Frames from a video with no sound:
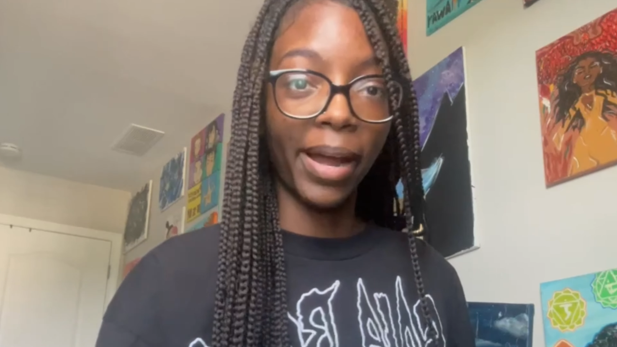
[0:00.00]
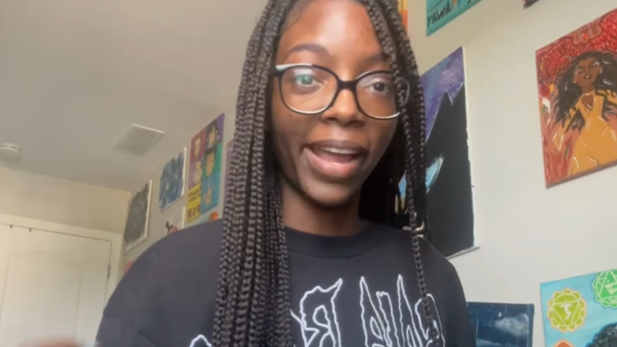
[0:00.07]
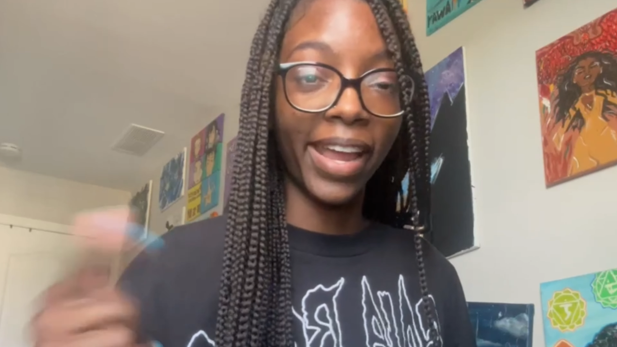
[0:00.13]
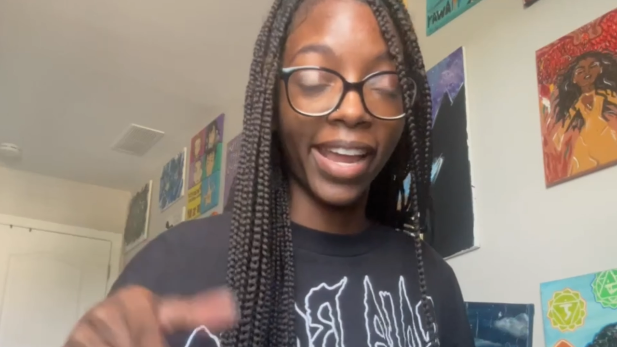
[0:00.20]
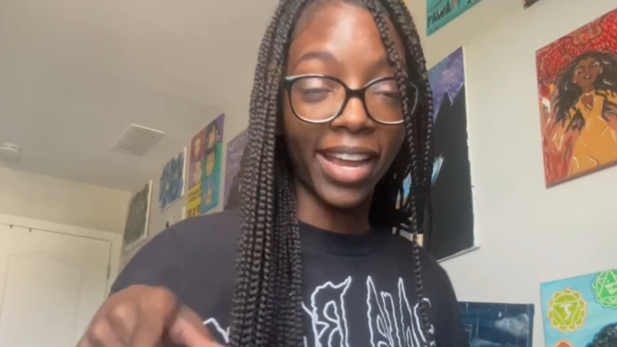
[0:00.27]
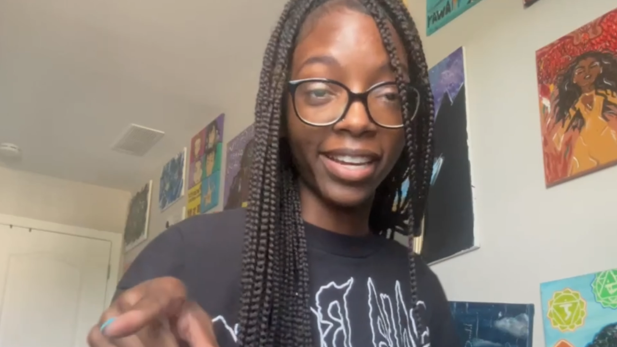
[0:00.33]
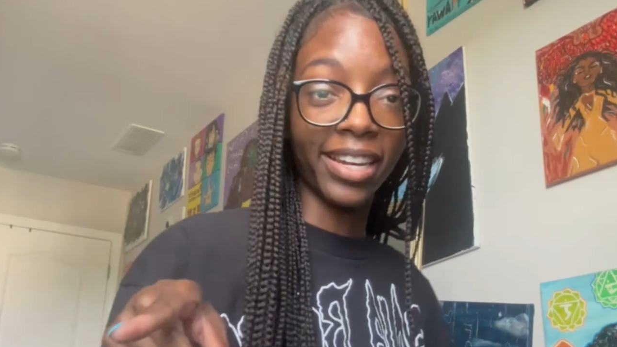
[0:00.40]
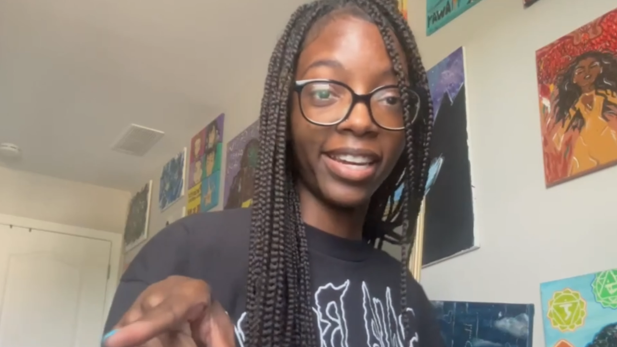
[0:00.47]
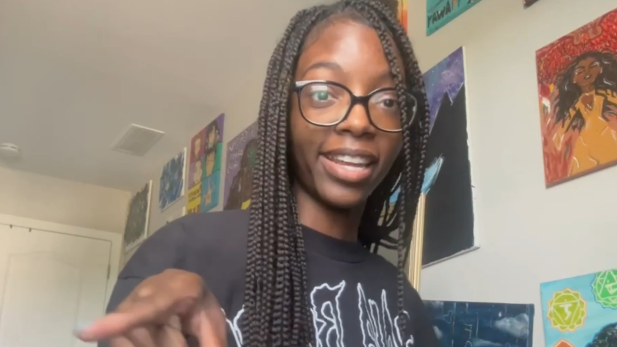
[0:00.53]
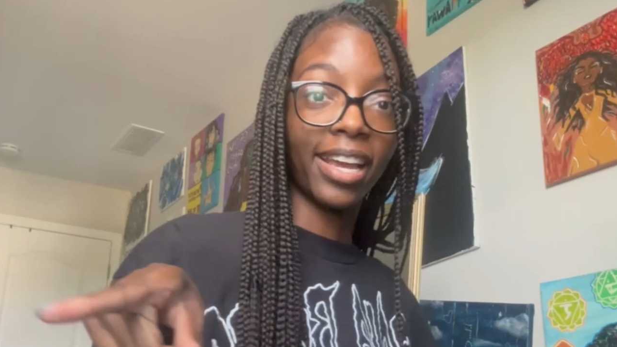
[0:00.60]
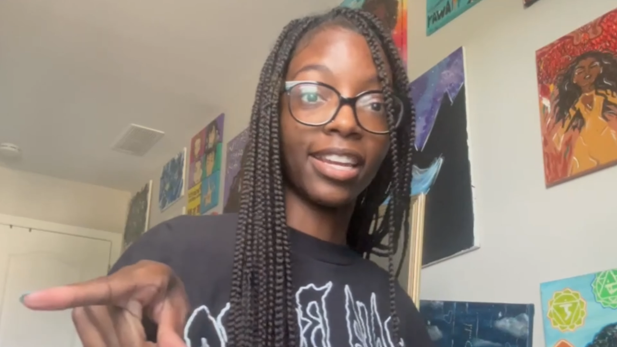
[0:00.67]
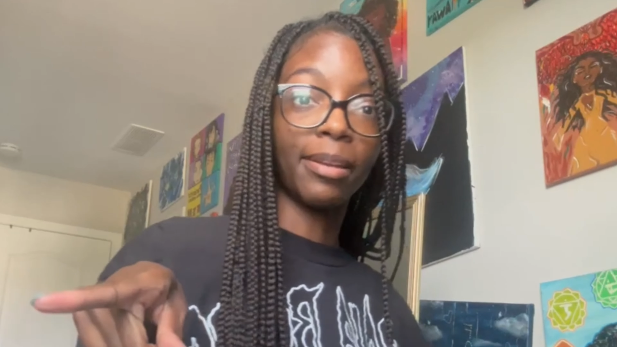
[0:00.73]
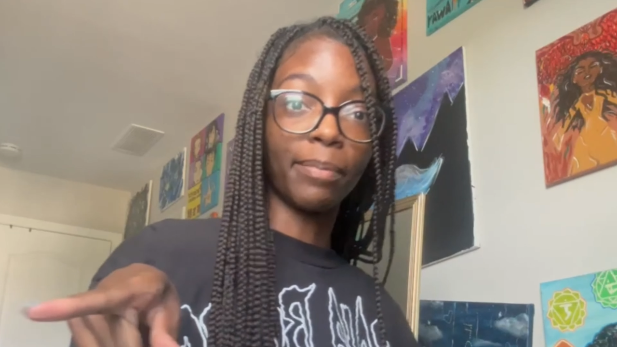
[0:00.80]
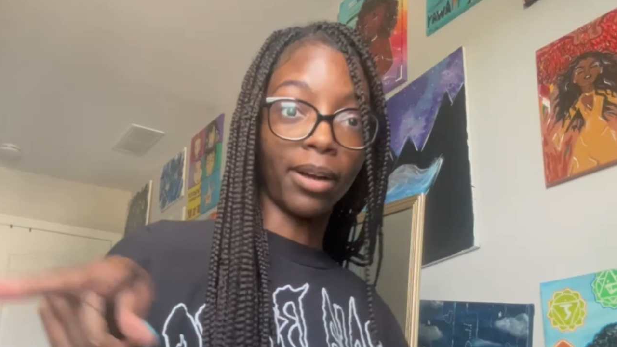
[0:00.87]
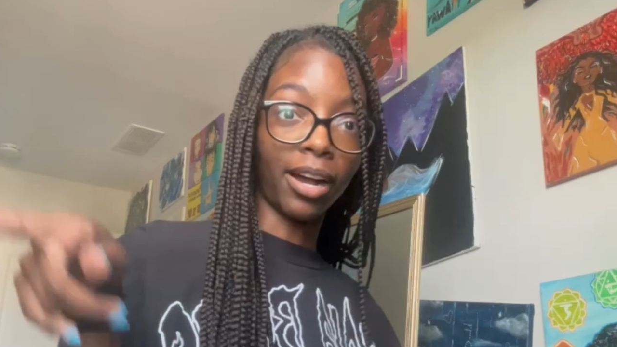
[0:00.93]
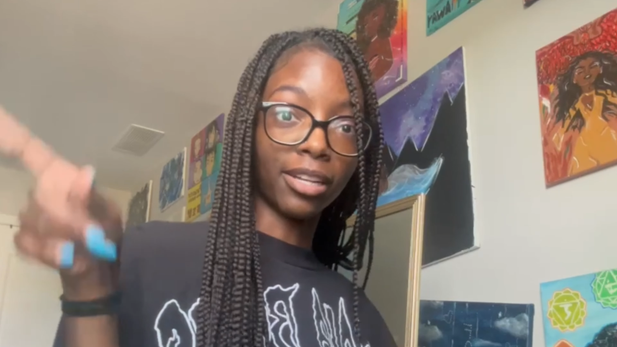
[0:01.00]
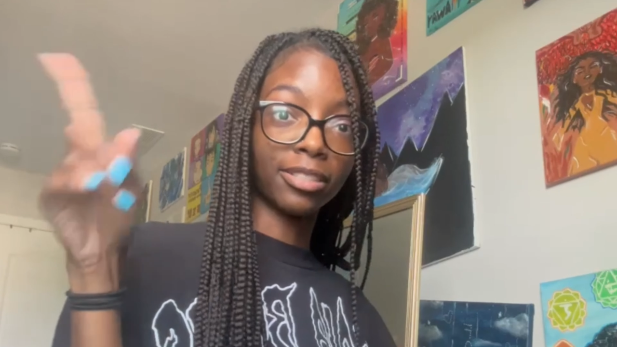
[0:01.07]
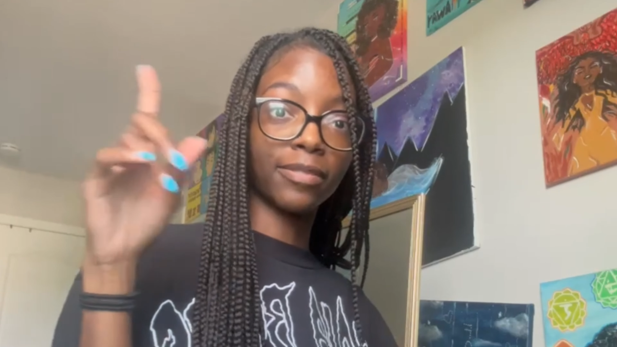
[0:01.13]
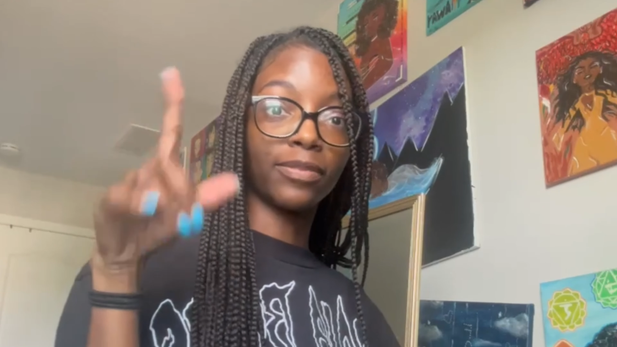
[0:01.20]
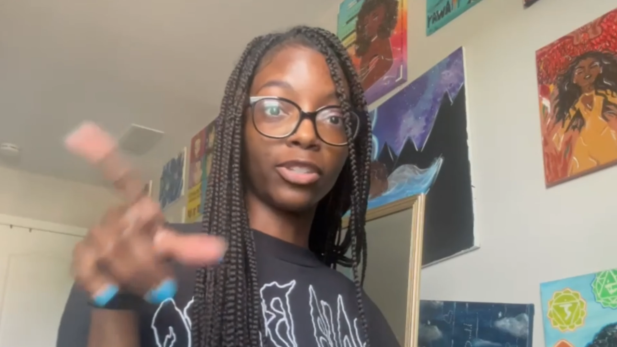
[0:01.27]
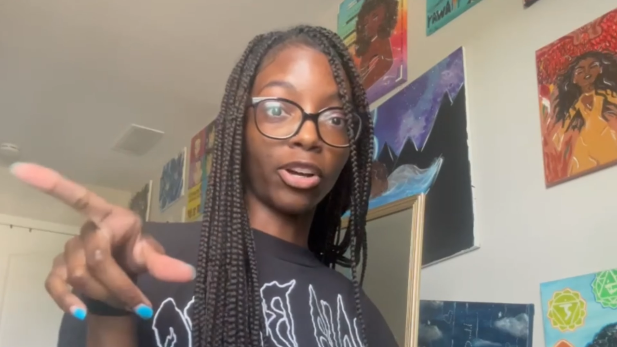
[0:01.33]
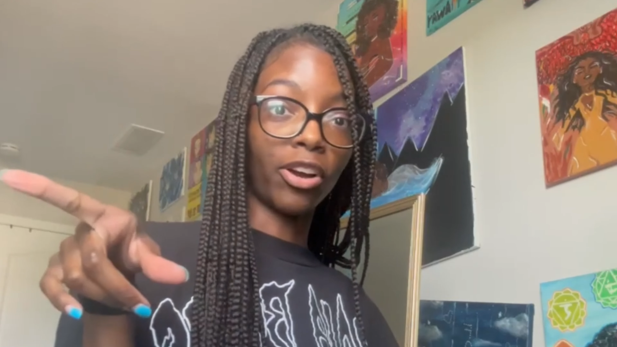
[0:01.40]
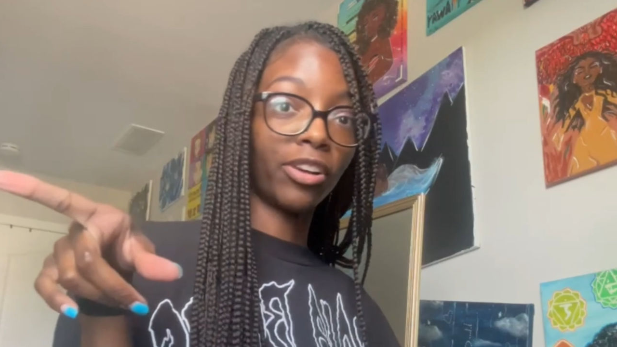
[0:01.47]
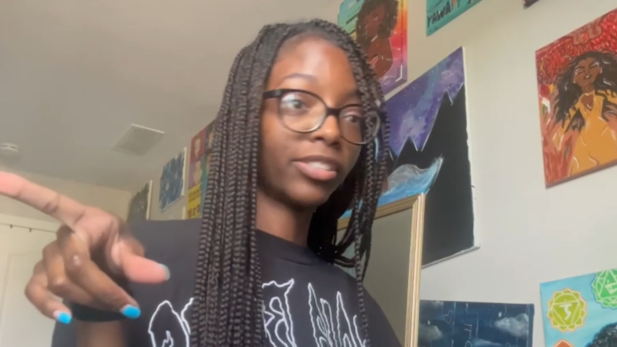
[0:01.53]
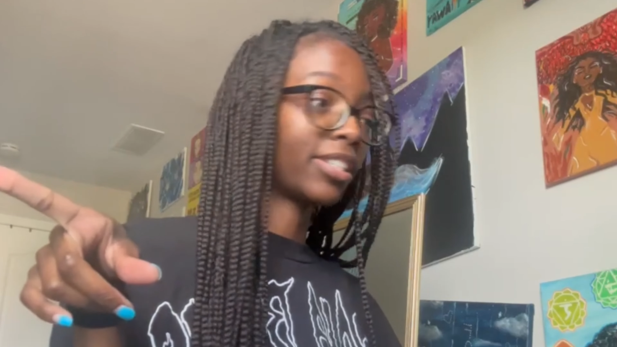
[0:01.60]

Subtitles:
handy dandy box of yarn